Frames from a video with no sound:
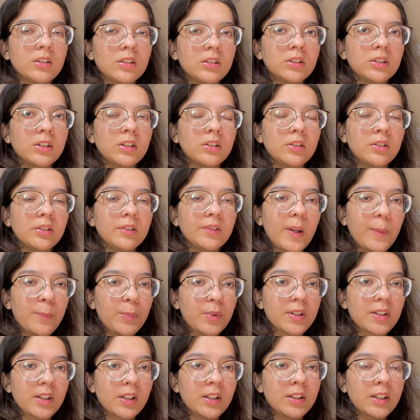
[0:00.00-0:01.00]
the
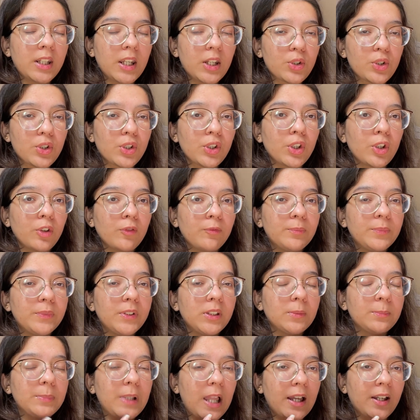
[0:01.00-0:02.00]
representation of
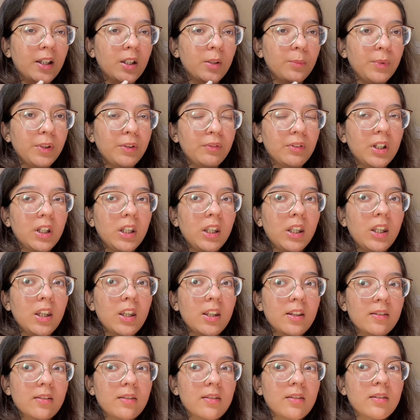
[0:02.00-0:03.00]
the black community
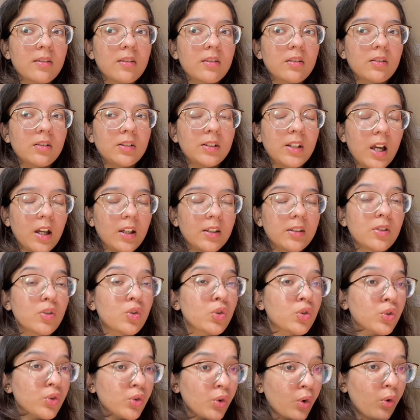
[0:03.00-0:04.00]
is done
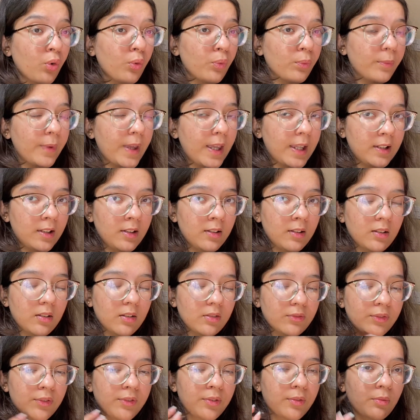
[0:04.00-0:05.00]
so well
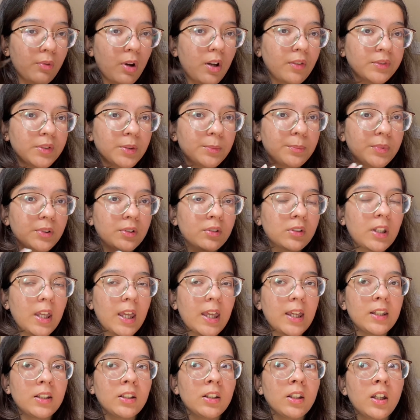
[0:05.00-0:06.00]
throughout the book.
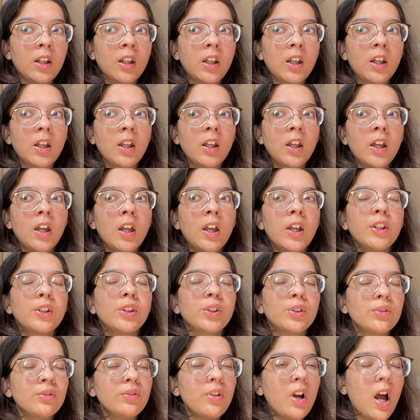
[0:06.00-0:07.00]
And
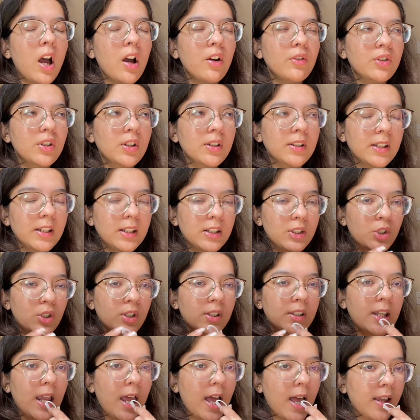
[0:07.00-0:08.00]
you know how just it
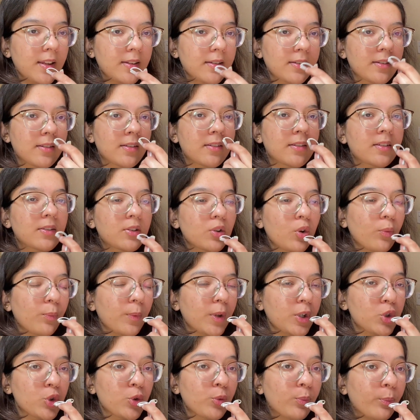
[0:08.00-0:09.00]
just has so
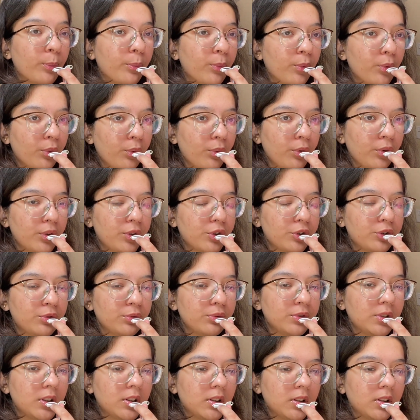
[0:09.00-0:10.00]
much more
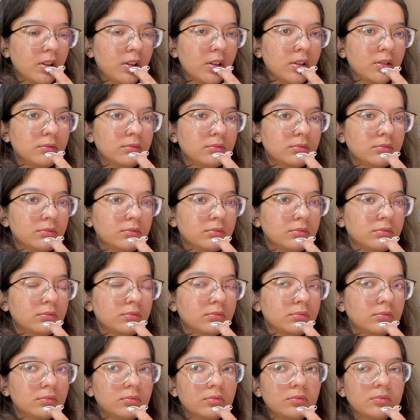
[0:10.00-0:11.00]
to the
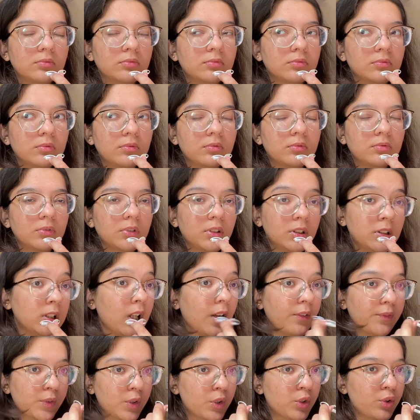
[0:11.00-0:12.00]

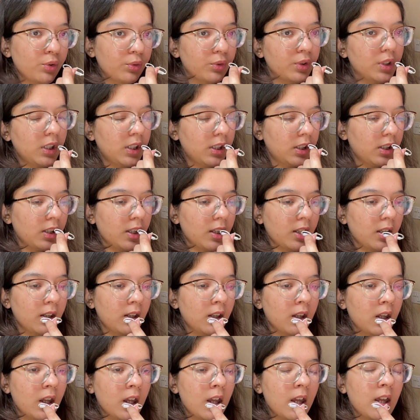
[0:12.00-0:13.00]
love story.
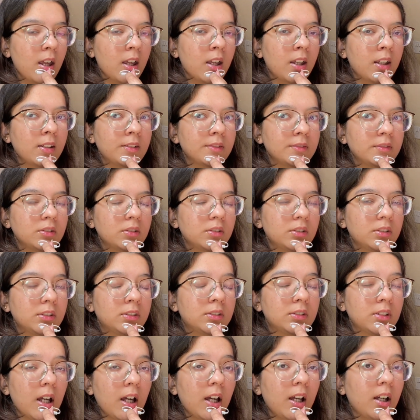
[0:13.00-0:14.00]

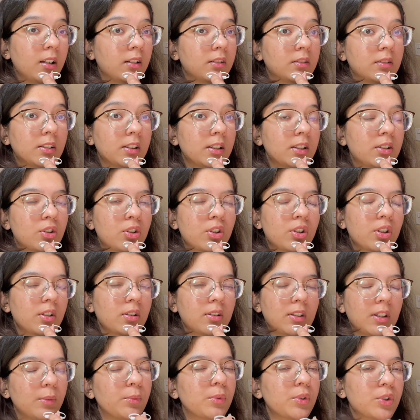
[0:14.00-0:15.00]
Yeah, it
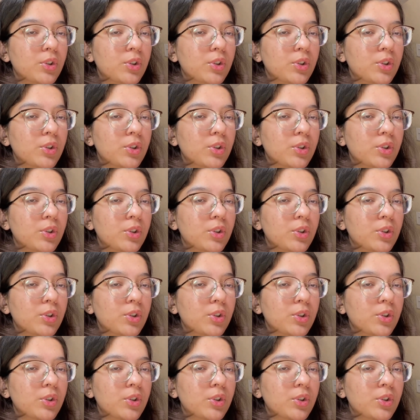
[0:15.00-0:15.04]
was